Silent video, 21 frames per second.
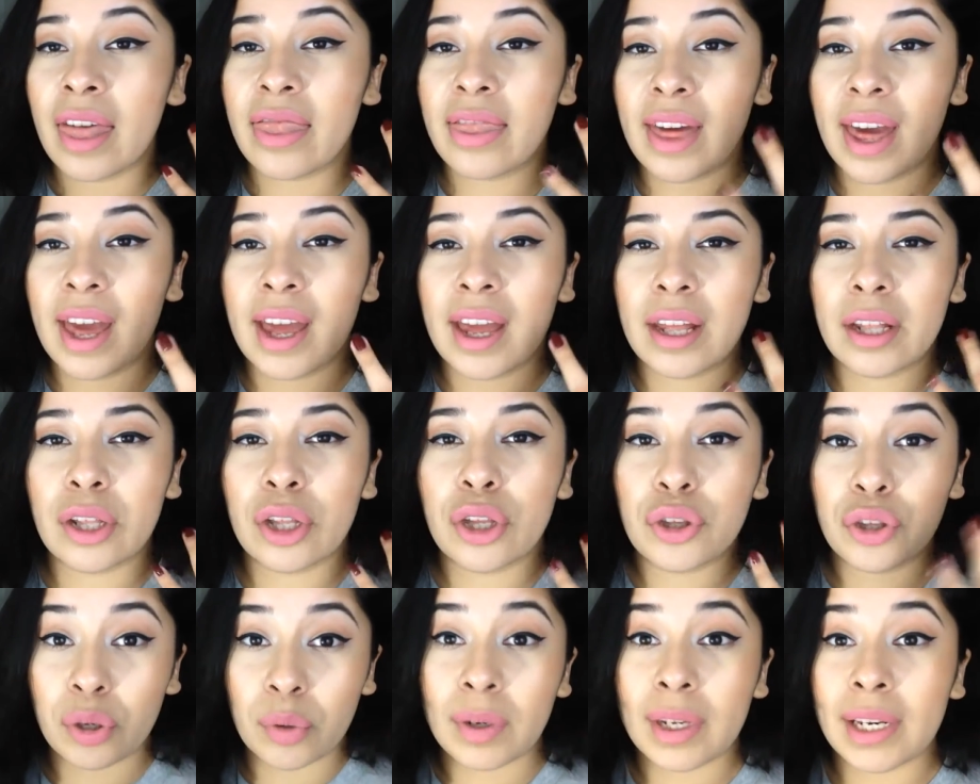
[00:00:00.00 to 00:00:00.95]
then
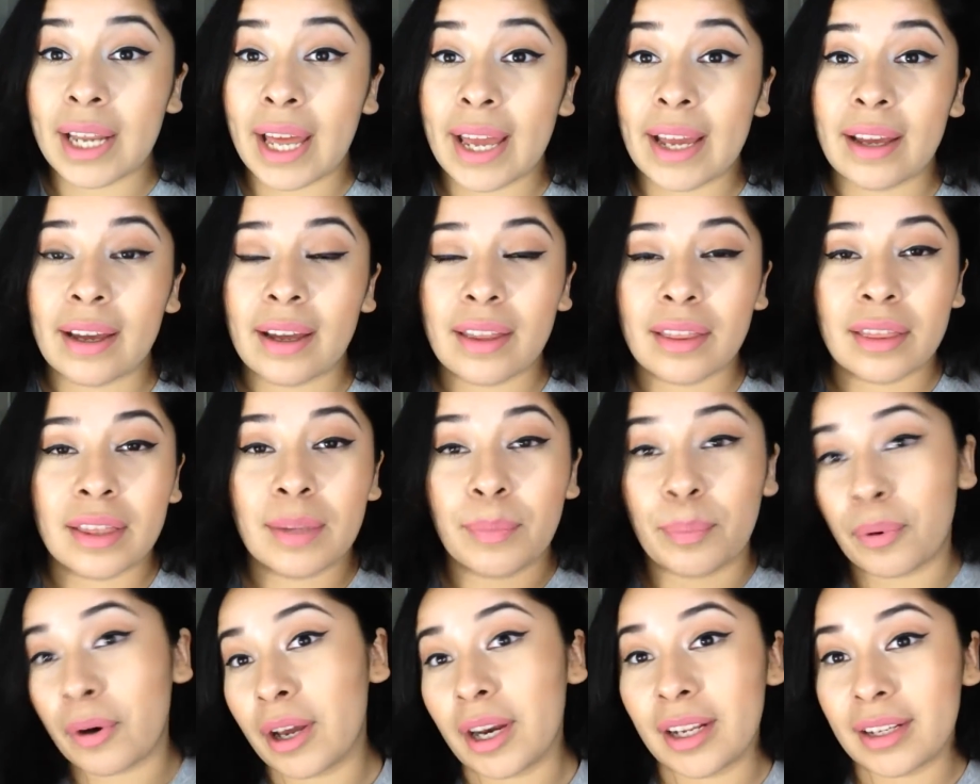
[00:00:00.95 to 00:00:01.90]
you will like the
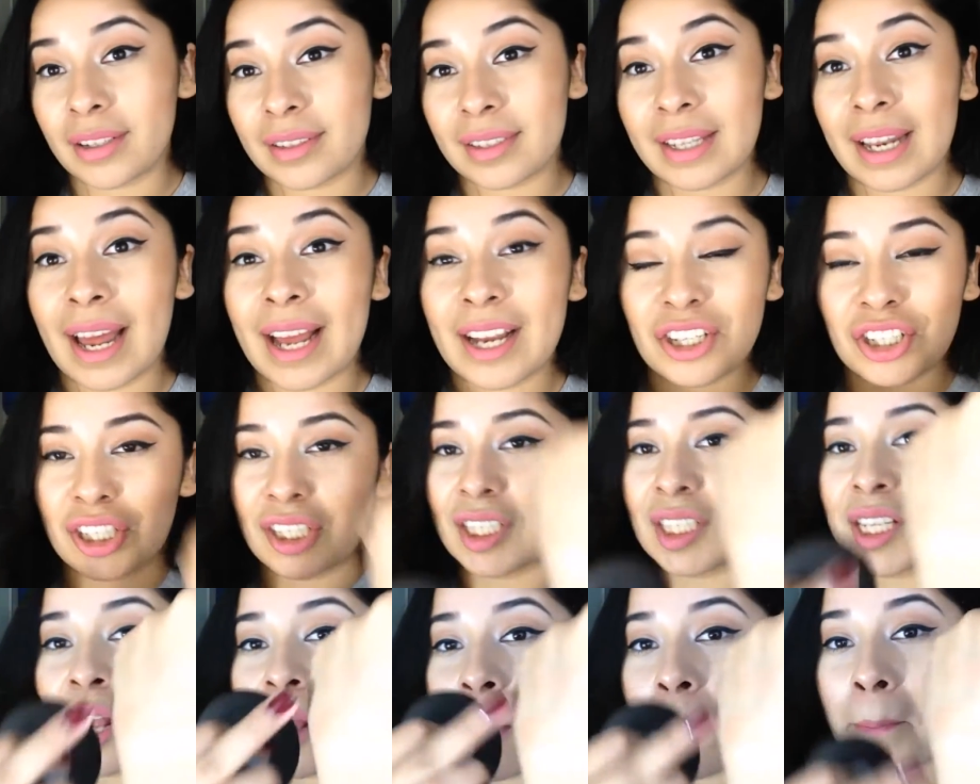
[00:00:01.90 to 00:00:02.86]
products that I
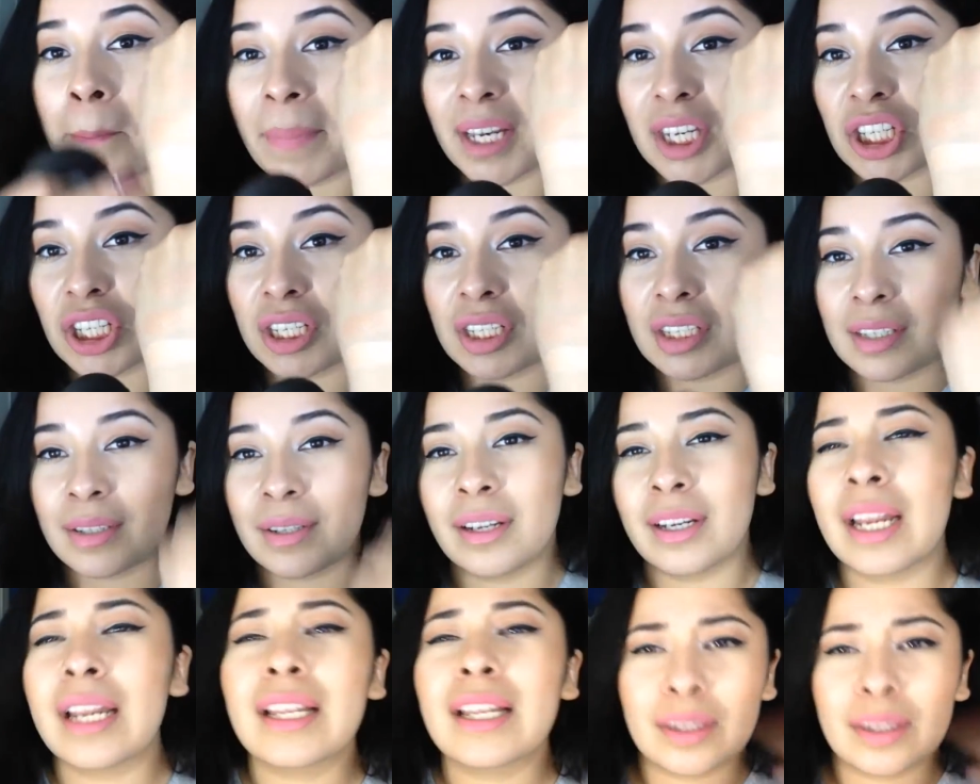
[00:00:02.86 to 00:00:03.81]
just mentioned,
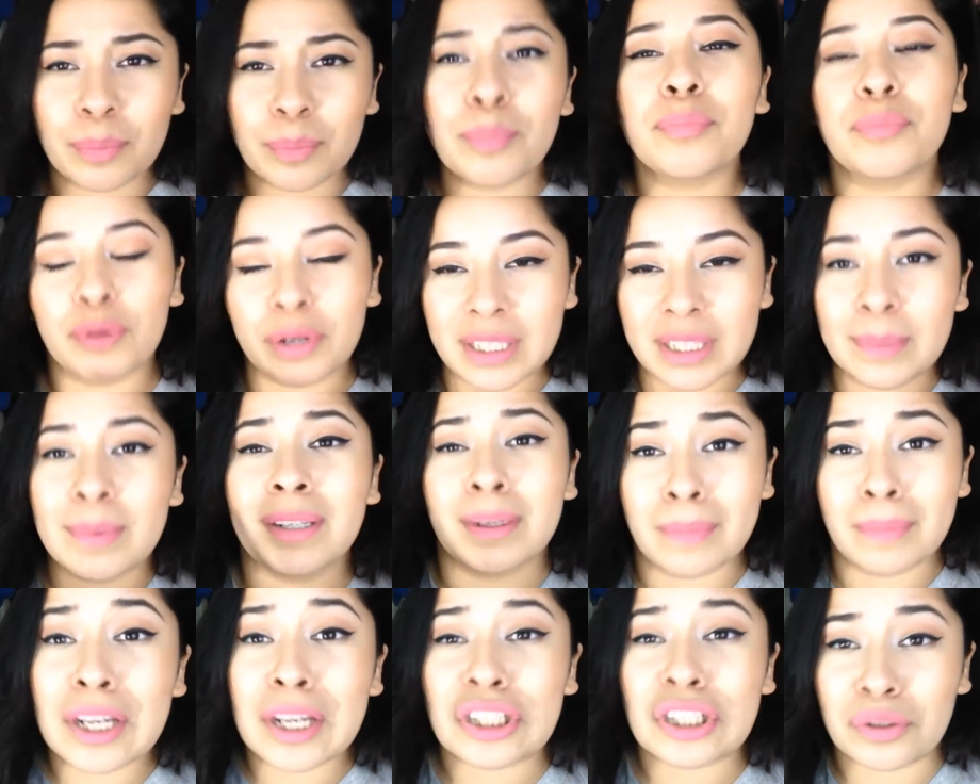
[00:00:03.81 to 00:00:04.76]
and the ones I'm going
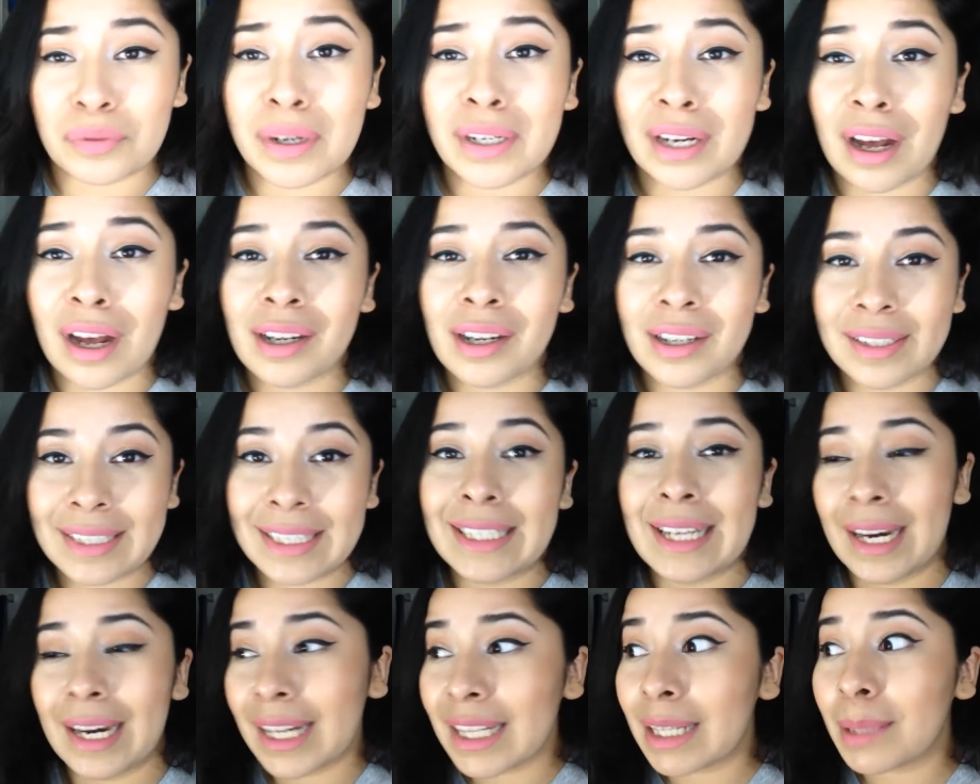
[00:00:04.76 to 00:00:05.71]
to mention right now, because a
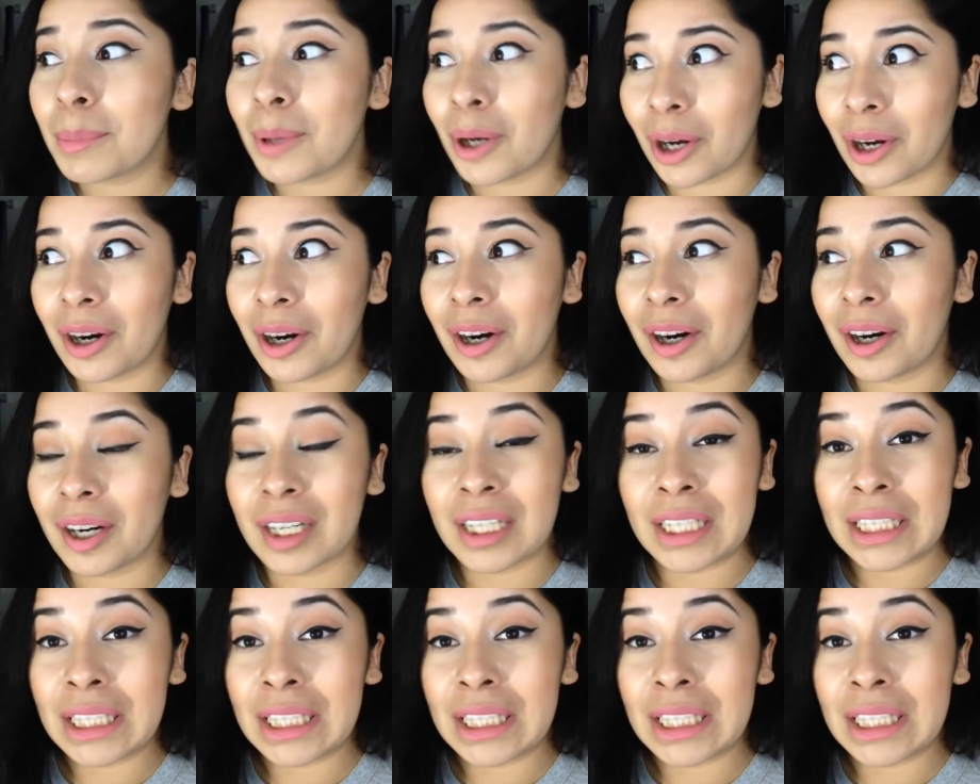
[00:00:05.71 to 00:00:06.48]
lot of them are